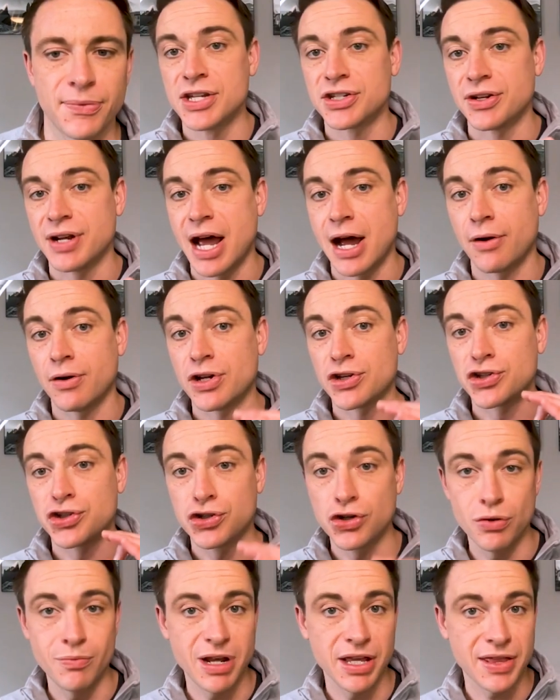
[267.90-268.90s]
So now
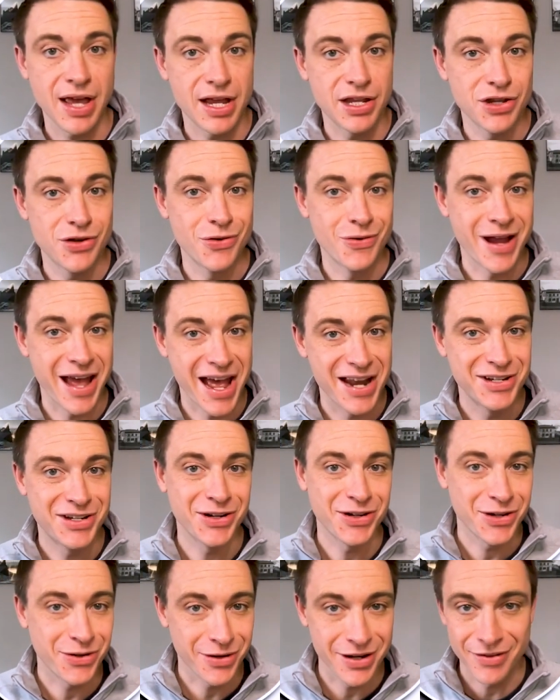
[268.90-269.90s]
assuming that you enter
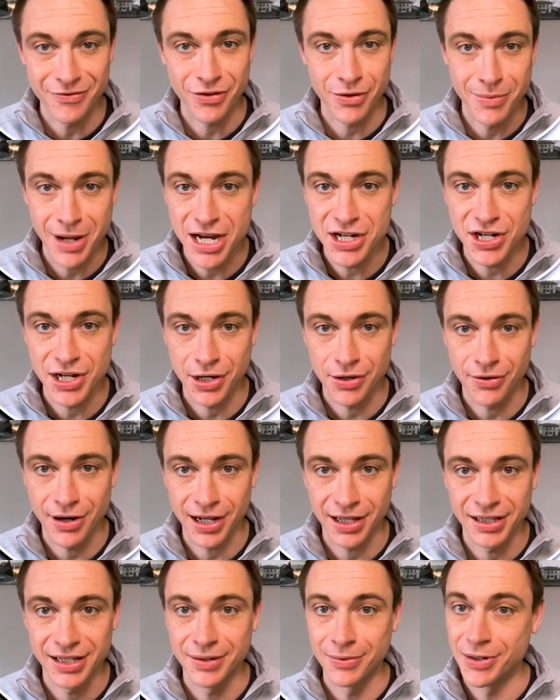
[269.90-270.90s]
your information
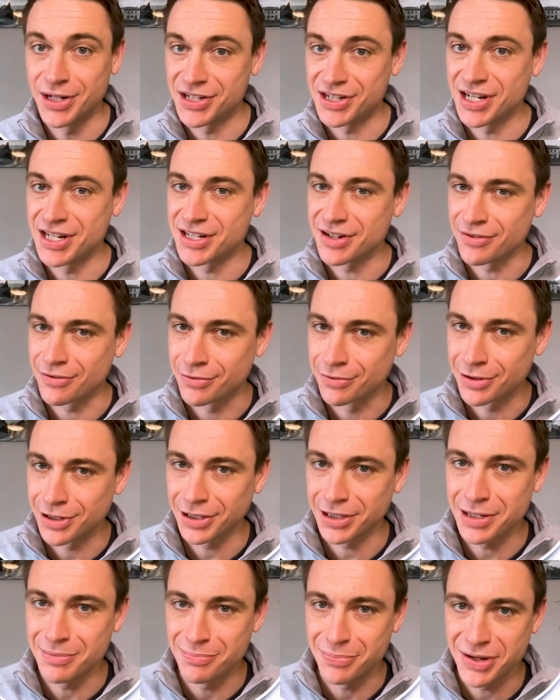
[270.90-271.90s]
correctly, which is a
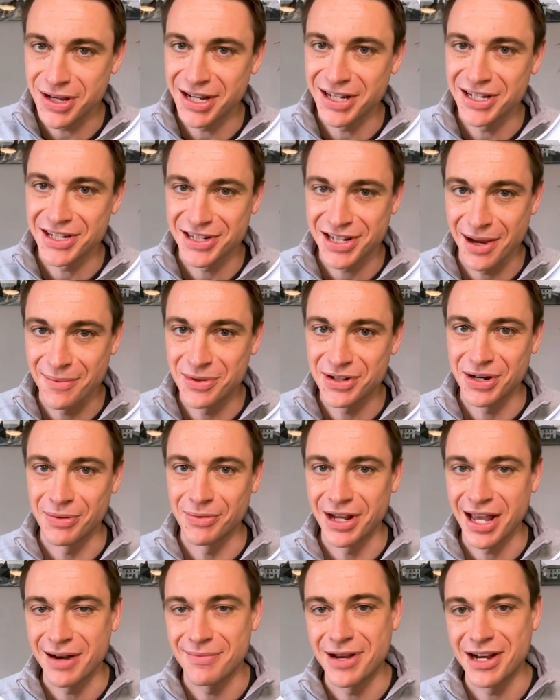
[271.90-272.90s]
really big assumption, we
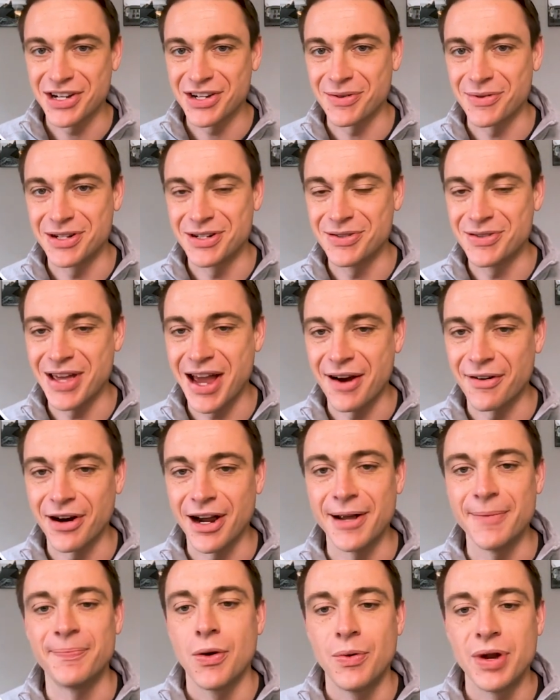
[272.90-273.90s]
gotta make sure we do that
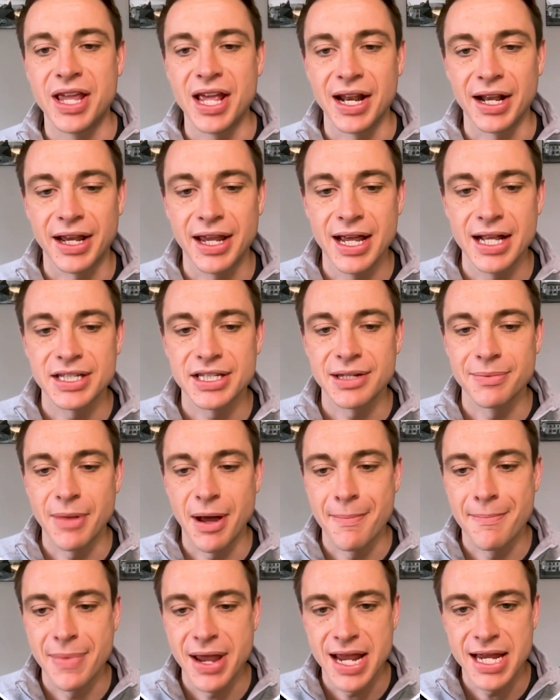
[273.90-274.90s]
right, we can get some
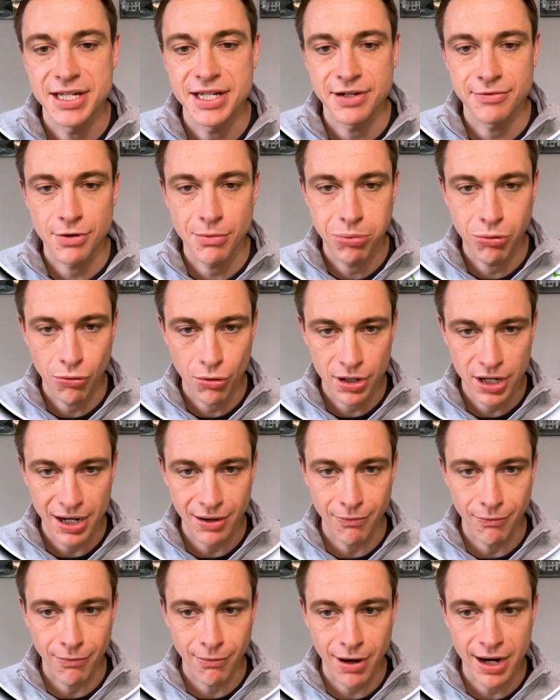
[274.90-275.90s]
amazing
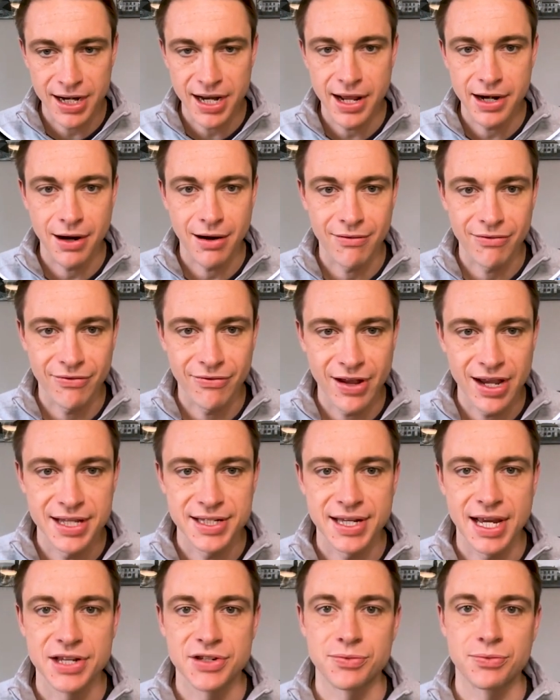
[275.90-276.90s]
reporting right in our face
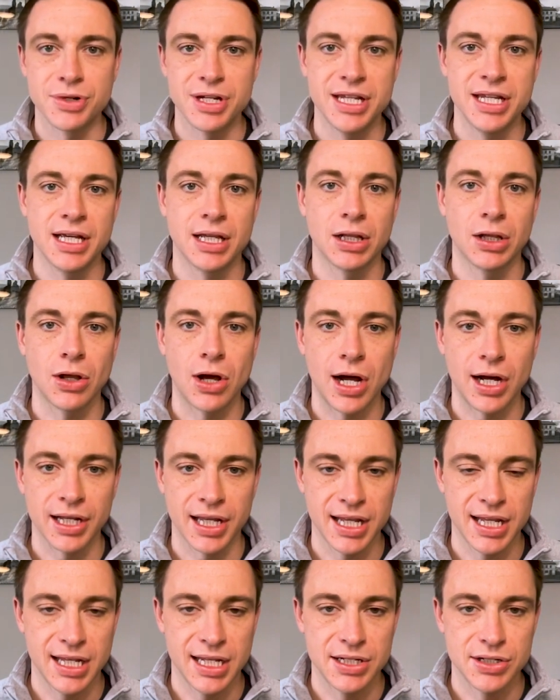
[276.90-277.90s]
as we log
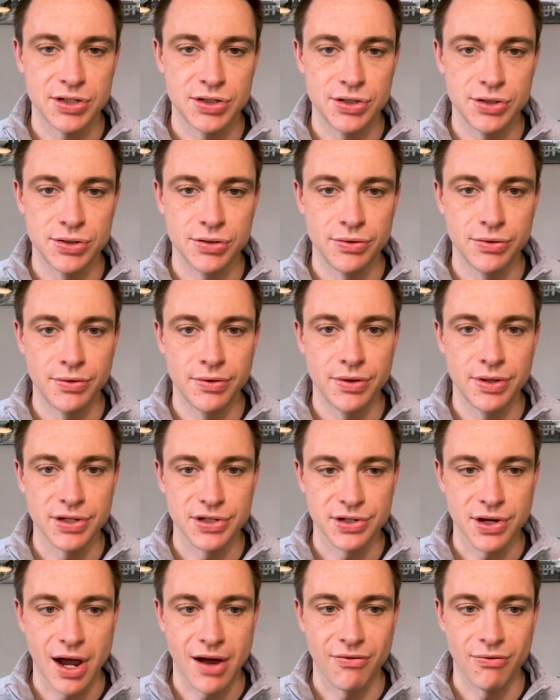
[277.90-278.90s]
into the
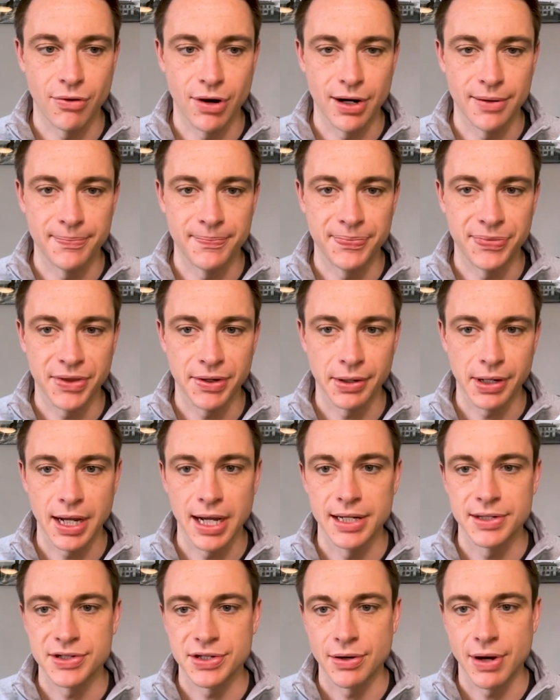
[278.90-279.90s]
software.
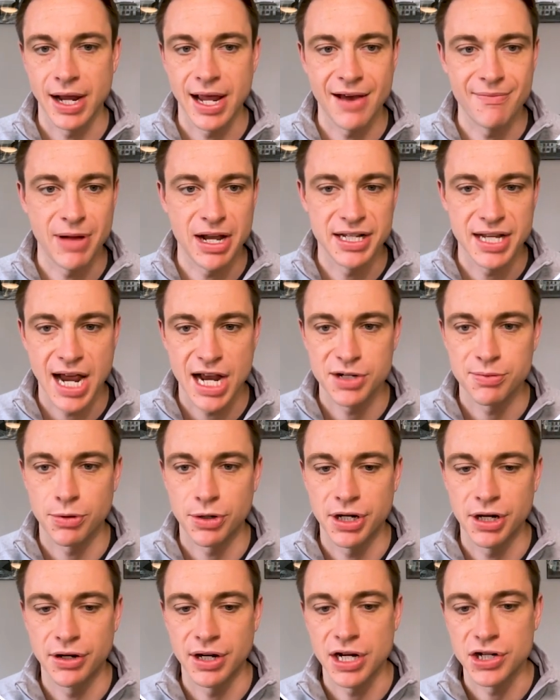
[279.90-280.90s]
Okay, so I have my dashboard
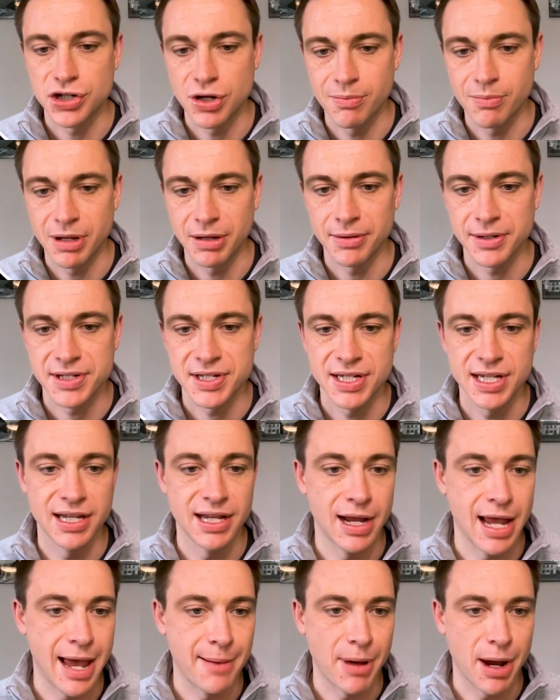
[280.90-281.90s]
here and I should be able to
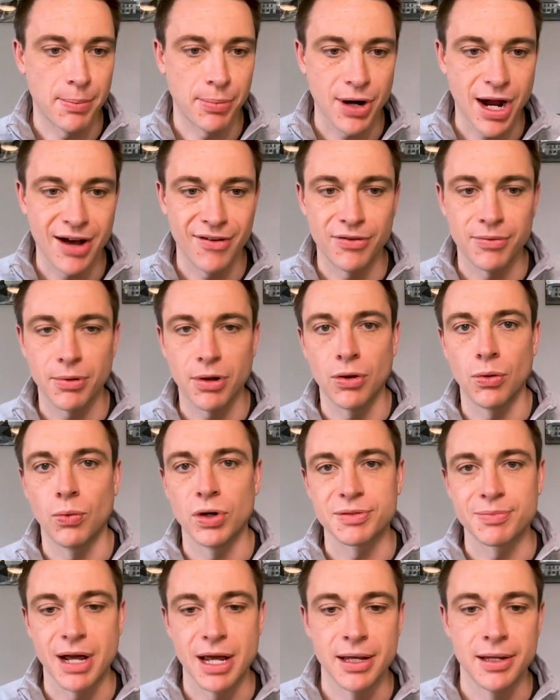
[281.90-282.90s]
see, am I profitable?
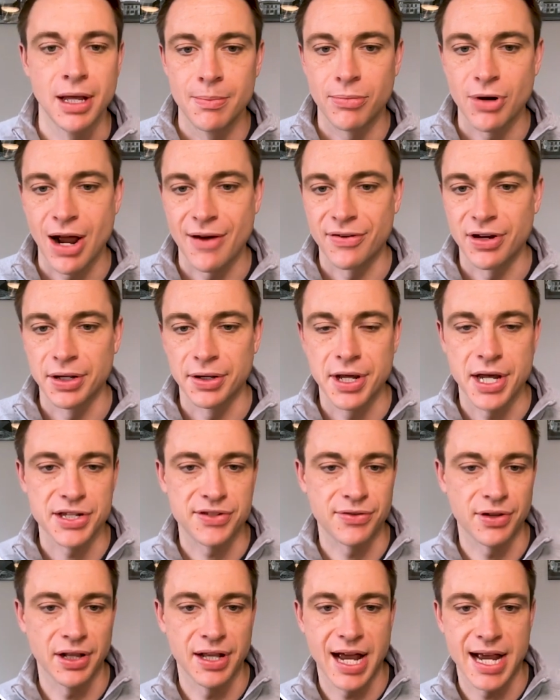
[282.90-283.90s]
What's my profit and loss
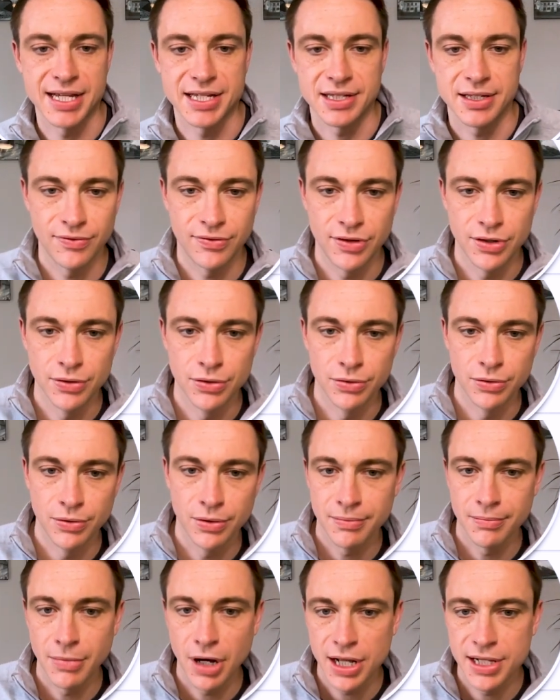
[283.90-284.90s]
for the last
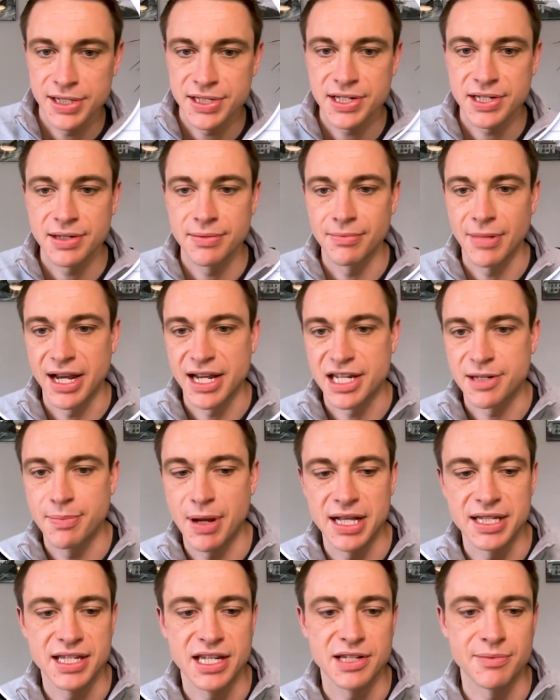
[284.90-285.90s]
few months, my
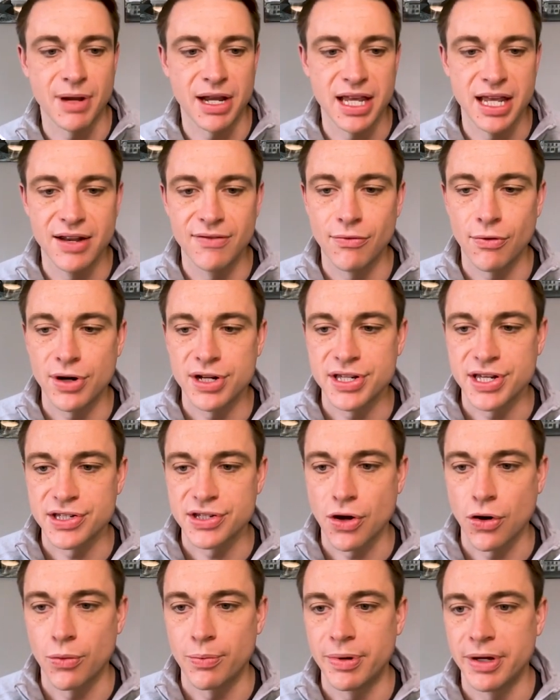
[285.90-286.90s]
expenses, my invoices
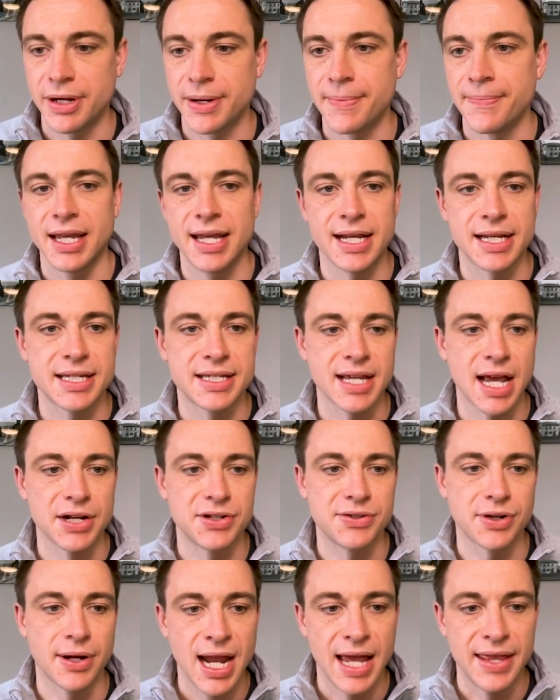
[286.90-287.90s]
open, etc.